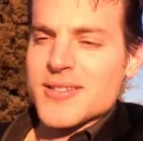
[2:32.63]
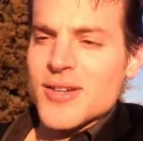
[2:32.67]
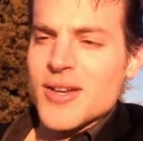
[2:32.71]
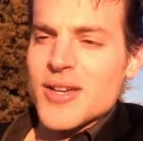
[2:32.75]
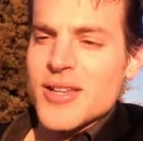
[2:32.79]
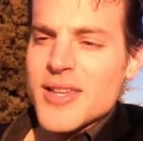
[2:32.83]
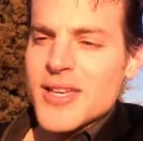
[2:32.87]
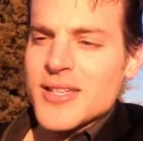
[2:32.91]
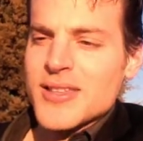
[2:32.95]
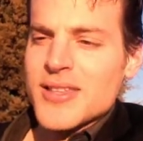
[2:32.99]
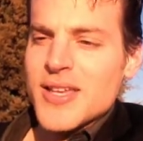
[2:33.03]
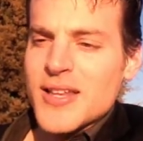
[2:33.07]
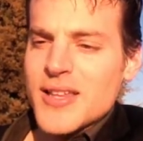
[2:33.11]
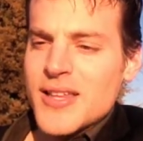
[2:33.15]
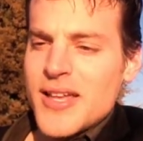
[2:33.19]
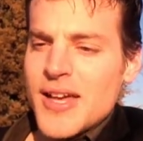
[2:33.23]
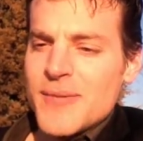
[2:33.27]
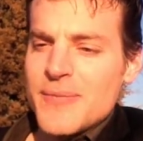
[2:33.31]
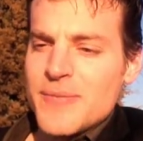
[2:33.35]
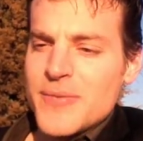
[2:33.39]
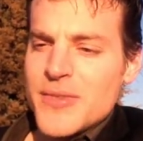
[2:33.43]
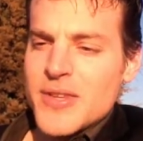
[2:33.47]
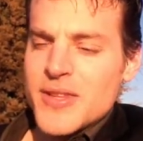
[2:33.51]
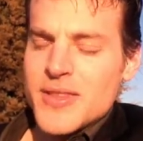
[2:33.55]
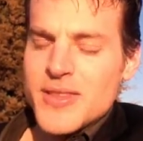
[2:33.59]
So I like that a lot.
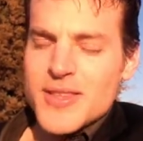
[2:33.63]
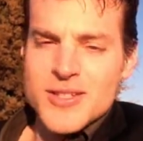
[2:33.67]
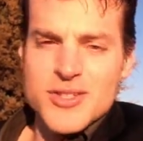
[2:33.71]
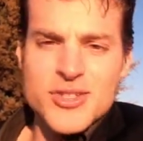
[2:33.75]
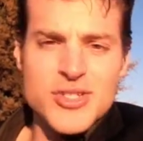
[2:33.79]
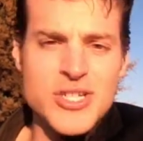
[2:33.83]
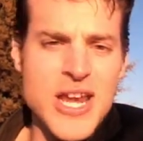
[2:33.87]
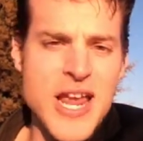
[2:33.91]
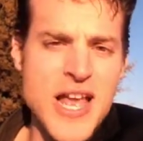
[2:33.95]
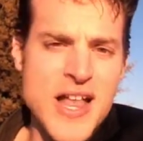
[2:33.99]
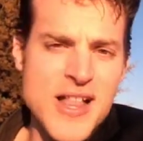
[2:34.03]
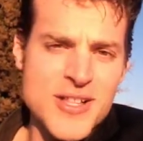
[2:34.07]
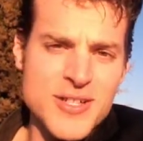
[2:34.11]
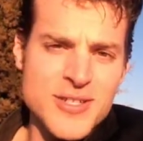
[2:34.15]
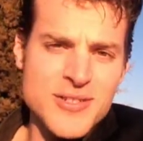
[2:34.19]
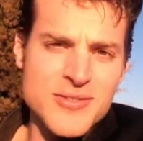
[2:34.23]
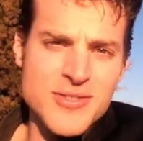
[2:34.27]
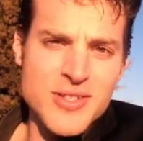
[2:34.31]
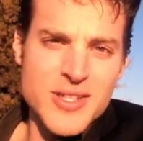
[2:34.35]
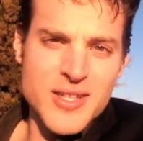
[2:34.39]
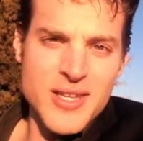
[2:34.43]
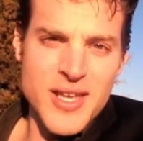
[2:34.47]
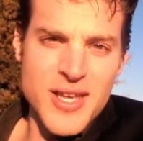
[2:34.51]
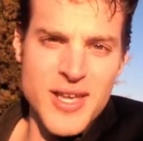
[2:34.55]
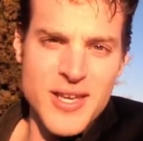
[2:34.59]
The challenge of
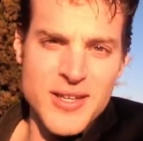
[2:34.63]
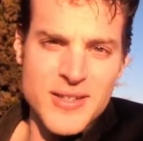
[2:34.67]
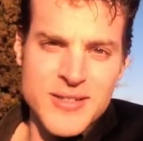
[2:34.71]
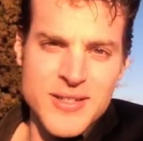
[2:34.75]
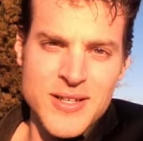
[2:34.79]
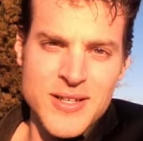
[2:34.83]
the day.